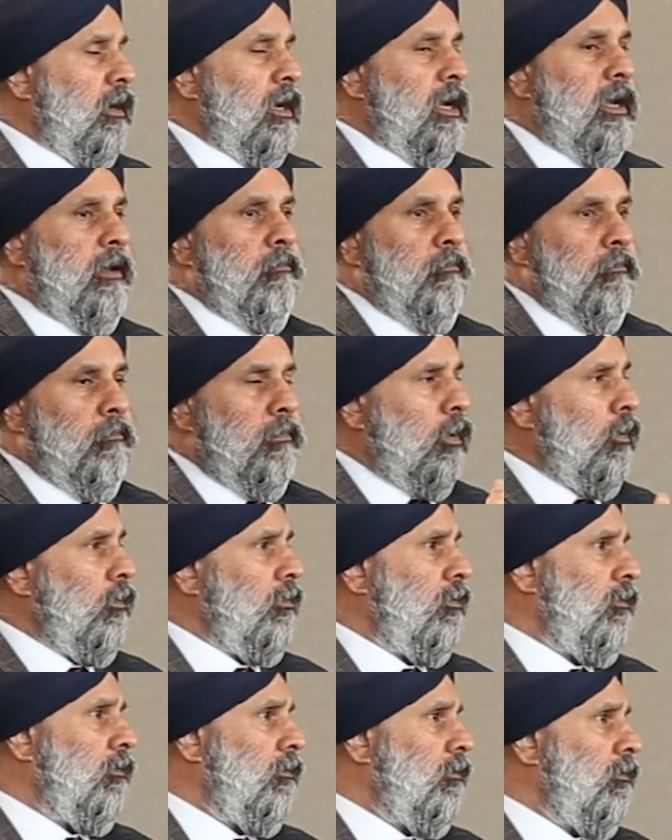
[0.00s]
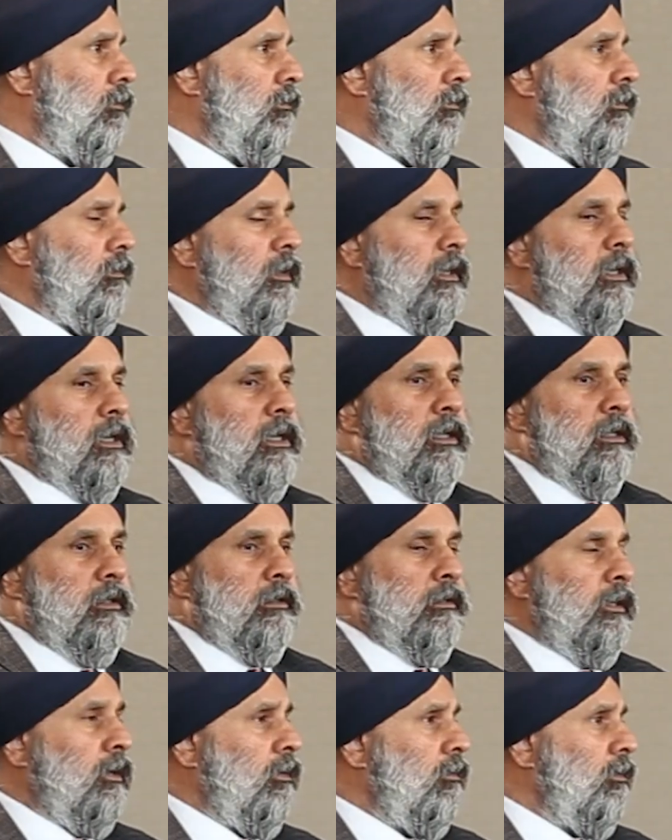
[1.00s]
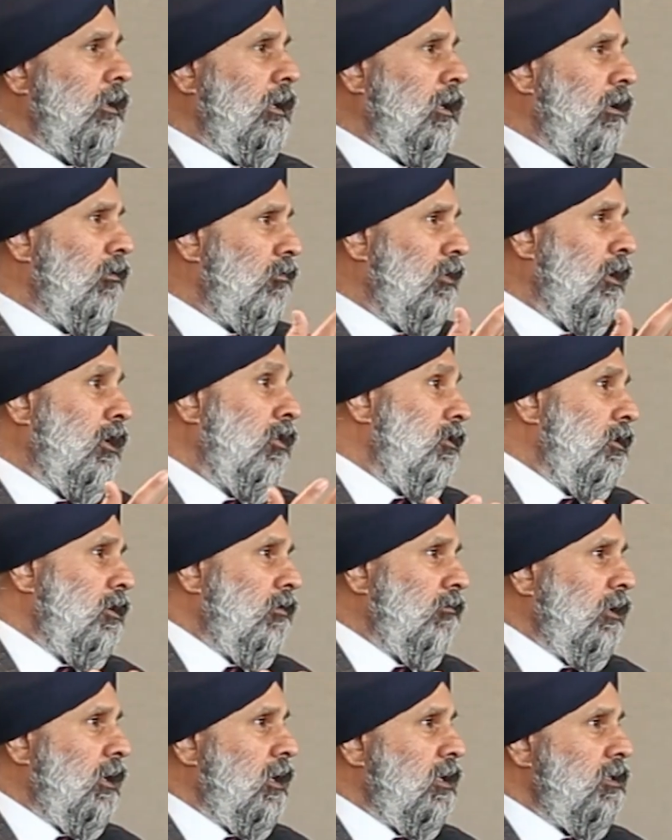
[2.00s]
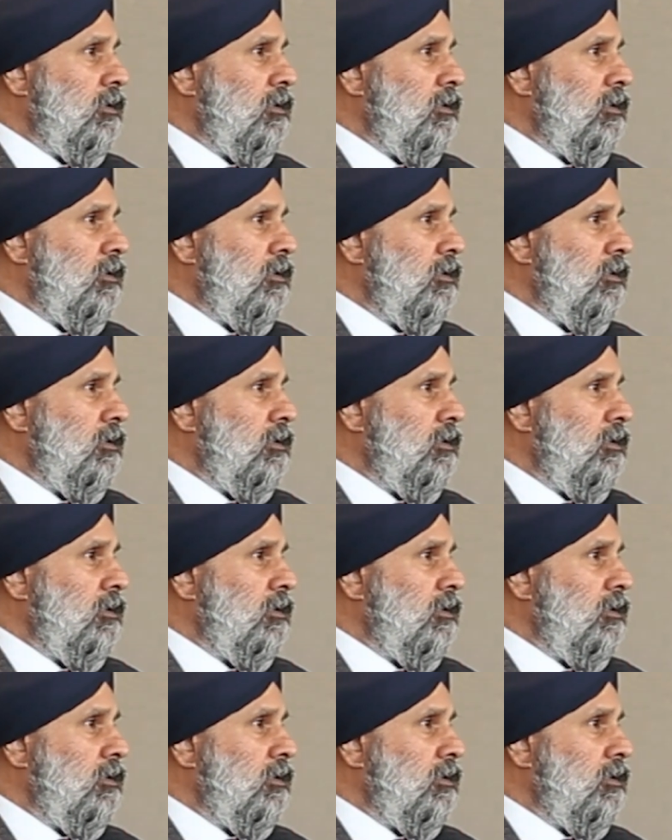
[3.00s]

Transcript: I'm both literally and figuratively, I